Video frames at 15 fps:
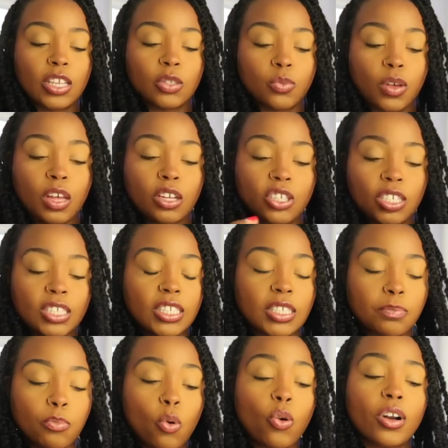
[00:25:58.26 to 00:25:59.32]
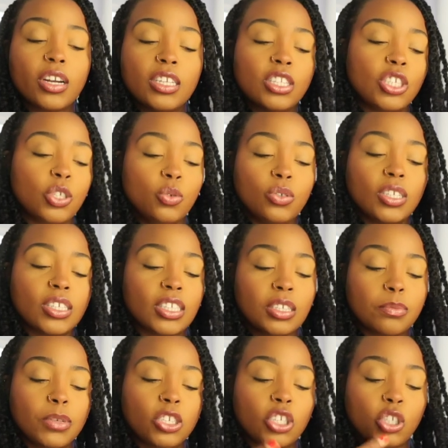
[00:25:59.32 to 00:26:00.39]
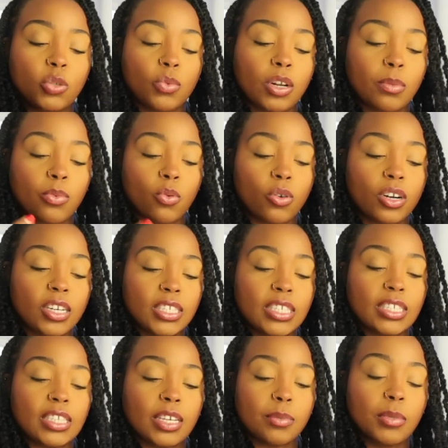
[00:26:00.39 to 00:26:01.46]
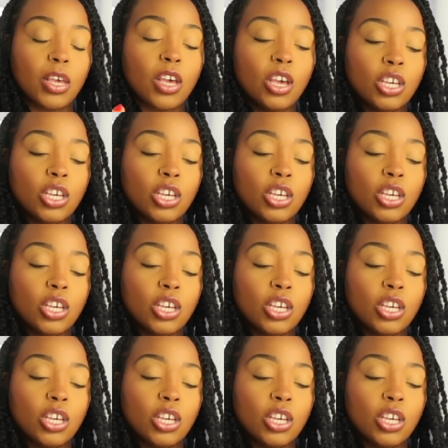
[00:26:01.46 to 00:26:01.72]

as well just as pour into you just as much as you want to pour into them